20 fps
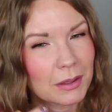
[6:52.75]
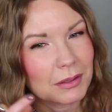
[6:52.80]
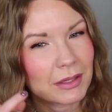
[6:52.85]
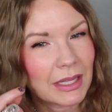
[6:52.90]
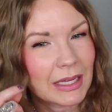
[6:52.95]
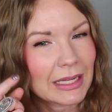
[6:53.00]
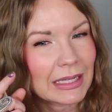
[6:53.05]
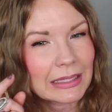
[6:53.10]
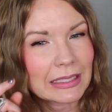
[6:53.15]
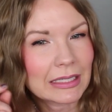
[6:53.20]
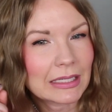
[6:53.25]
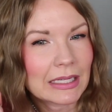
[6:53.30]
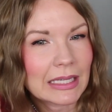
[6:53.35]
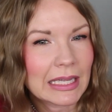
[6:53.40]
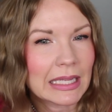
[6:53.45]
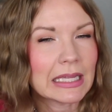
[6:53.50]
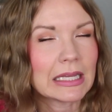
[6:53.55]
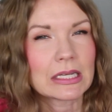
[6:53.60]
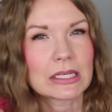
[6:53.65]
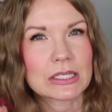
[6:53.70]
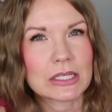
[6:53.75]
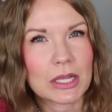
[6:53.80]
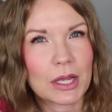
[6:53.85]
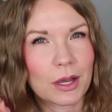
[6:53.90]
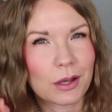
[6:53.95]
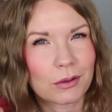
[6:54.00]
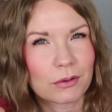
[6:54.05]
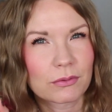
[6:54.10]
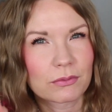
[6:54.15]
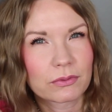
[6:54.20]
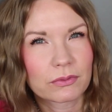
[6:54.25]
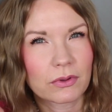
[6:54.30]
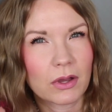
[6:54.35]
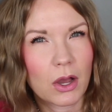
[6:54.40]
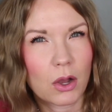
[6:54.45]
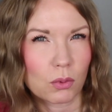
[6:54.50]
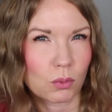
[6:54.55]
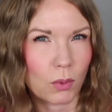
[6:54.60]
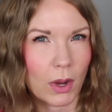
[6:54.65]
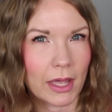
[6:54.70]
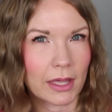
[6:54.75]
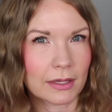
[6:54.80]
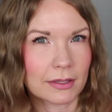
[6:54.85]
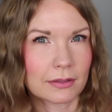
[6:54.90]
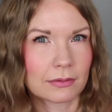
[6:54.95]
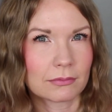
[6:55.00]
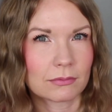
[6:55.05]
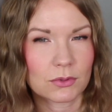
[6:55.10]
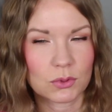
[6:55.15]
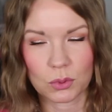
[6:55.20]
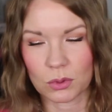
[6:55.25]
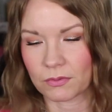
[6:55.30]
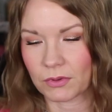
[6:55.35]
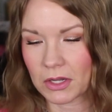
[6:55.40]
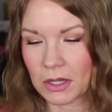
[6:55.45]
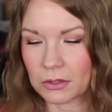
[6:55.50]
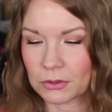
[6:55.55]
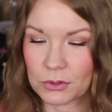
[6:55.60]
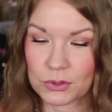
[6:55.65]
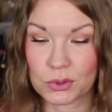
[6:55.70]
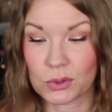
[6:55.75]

like a little hint of a red sort of a color.